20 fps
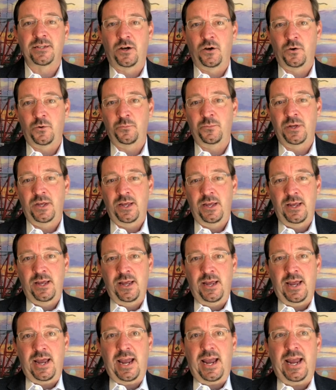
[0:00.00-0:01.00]
a home
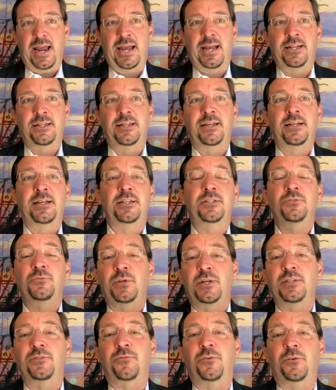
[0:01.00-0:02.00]
and then gets
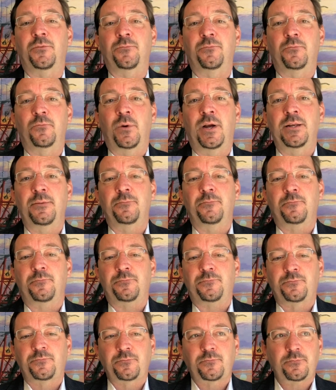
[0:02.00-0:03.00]
transferred, right,
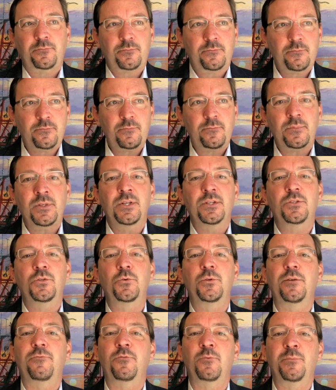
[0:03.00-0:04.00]
to
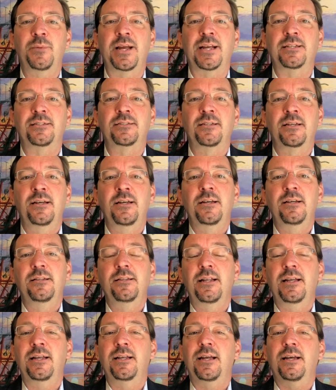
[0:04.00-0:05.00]
a different base,
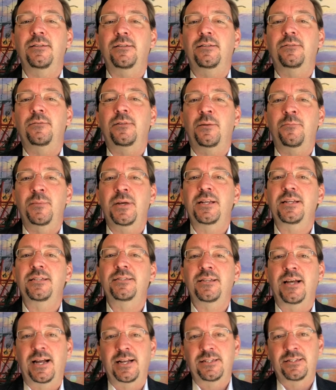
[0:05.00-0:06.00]
they may
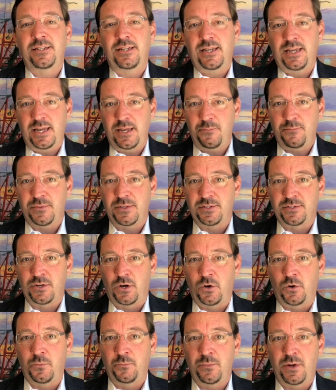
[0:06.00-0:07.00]
decide to keep this
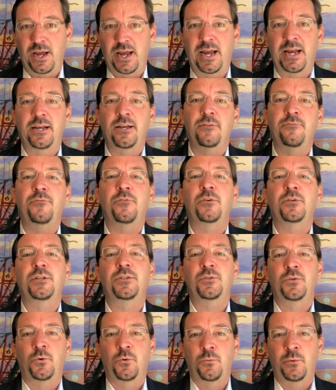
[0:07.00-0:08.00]
home and convert it
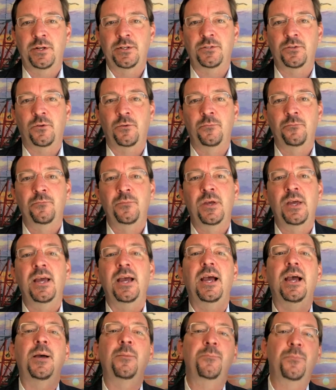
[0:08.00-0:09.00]
to a rental
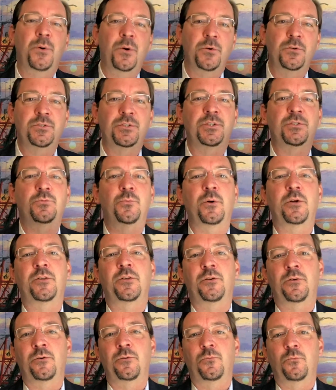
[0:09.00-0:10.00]
and purchase where
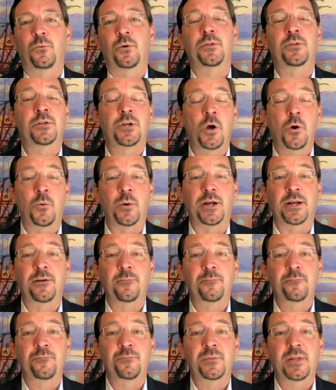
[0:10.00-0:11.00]
they're going.
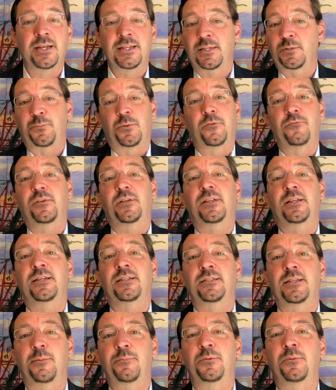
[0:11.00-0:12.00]
And it's perfectly
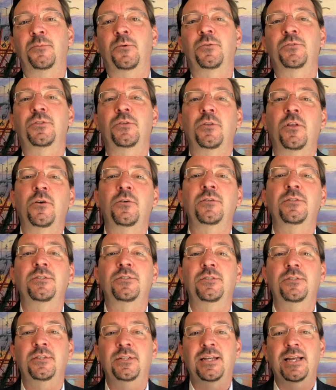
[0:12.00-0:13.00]
acceptable so long as
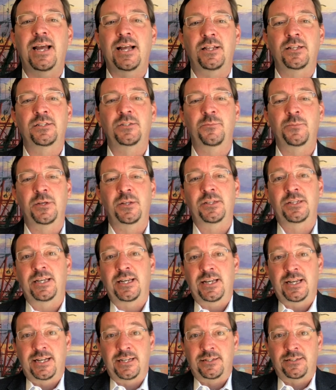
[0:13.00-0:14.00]
the
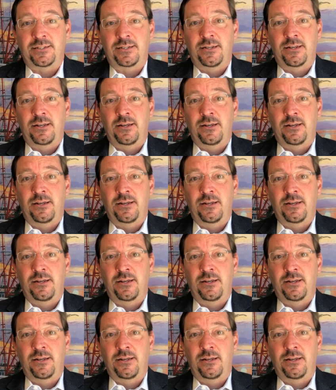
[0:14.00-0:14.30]
eligibility is,